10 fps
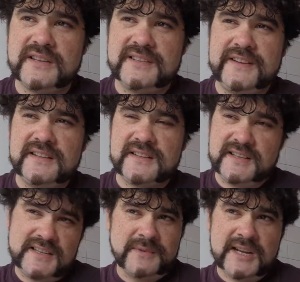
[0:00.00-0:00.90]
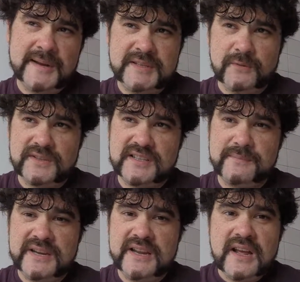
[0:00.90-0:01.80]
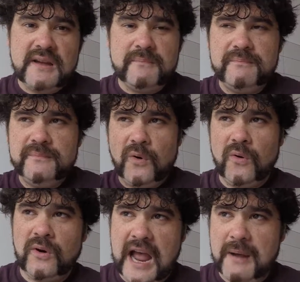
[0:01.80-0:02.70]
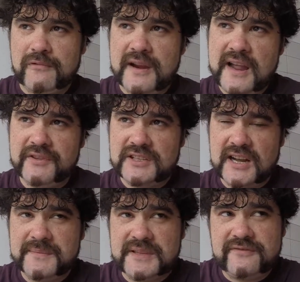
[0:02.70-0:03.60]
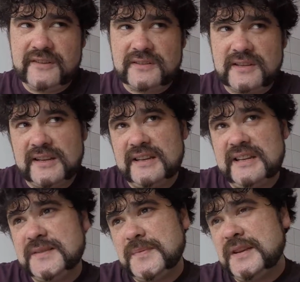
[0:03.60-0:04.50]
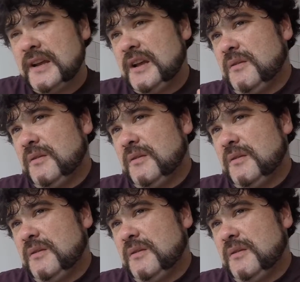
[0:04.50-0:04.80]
It feels like sometimes it wants to be more cabaret, other times it feels like it needs to be